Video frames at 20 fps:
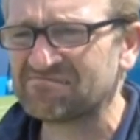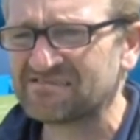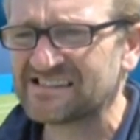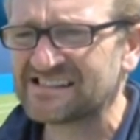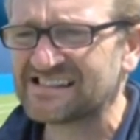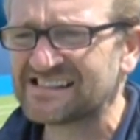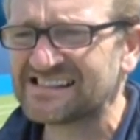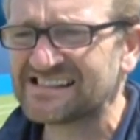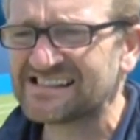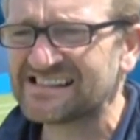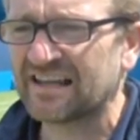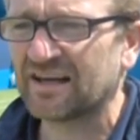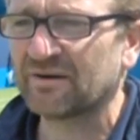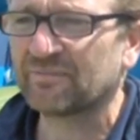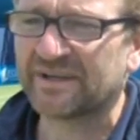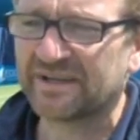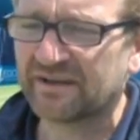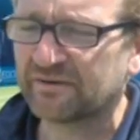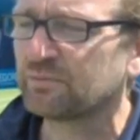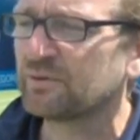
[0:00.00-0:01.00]
Well, I
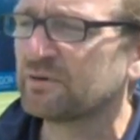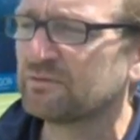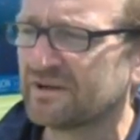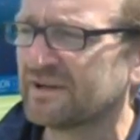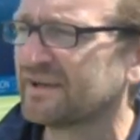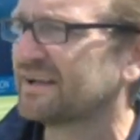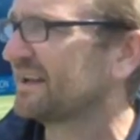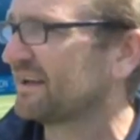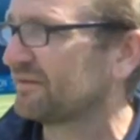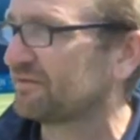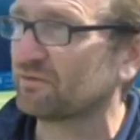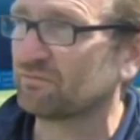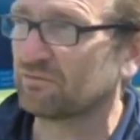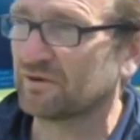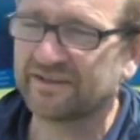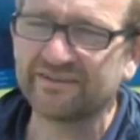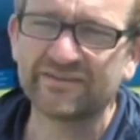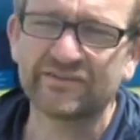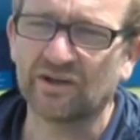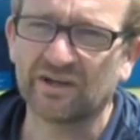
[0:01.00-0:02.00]
mean, if it
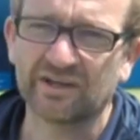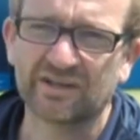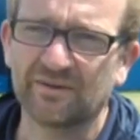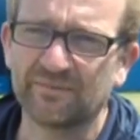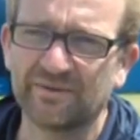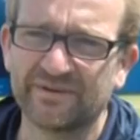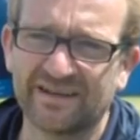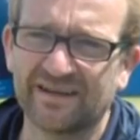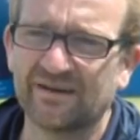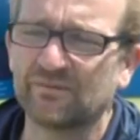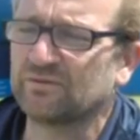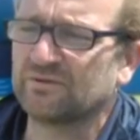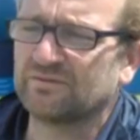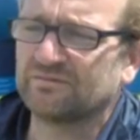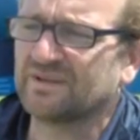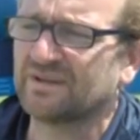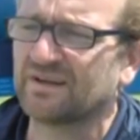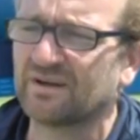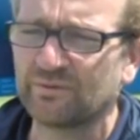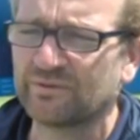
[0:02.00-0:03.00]
really started coming down,
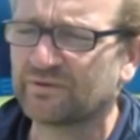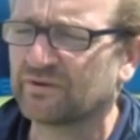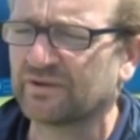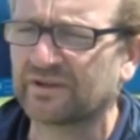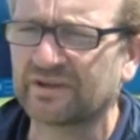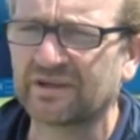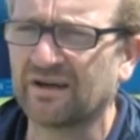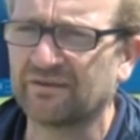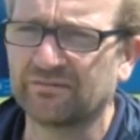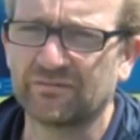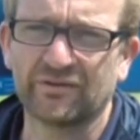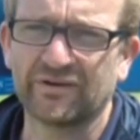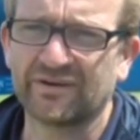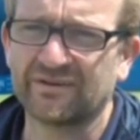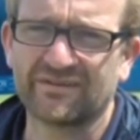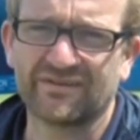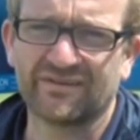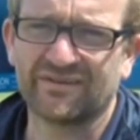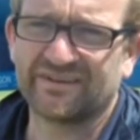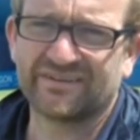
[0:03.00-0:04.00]
we've got the cover on
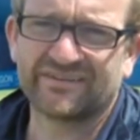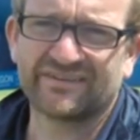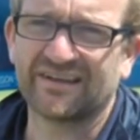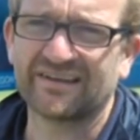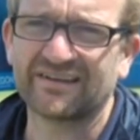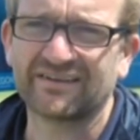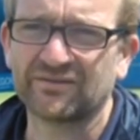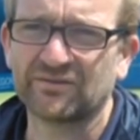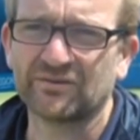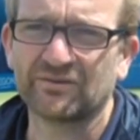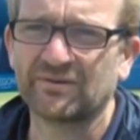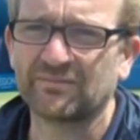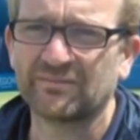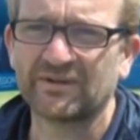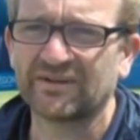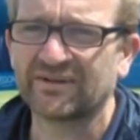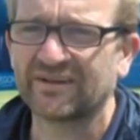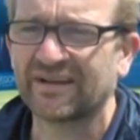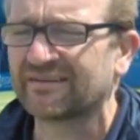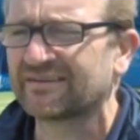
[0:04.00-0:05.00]
in 30 seconds or
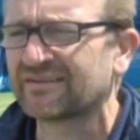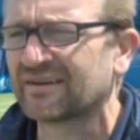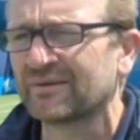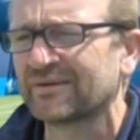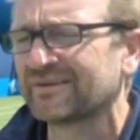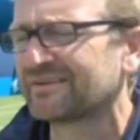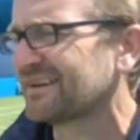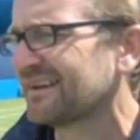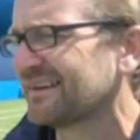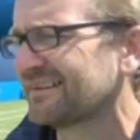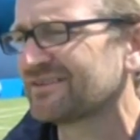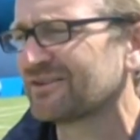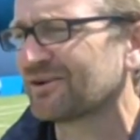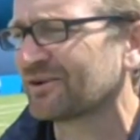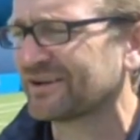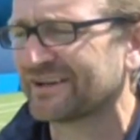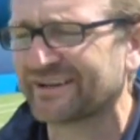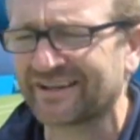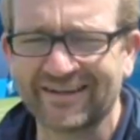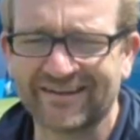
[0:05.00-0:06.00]
something like that. So it's
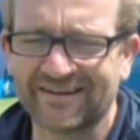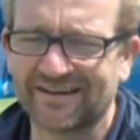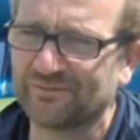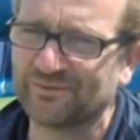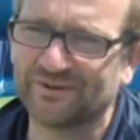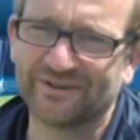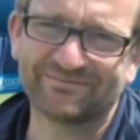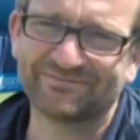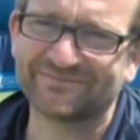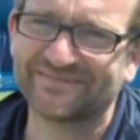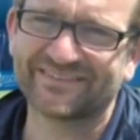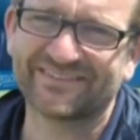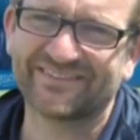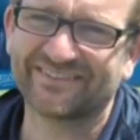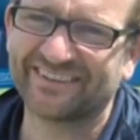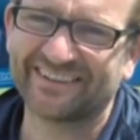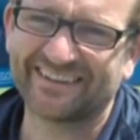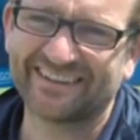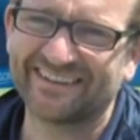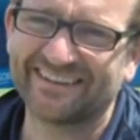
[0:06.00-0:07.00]
not going to get that wet. It's
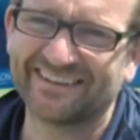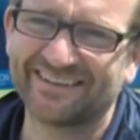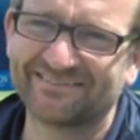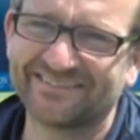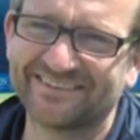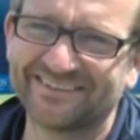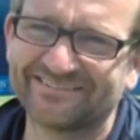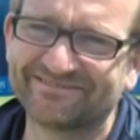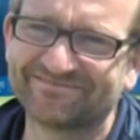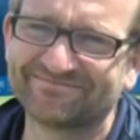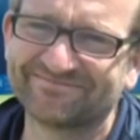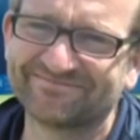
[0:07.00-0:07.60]
not going to get that wet.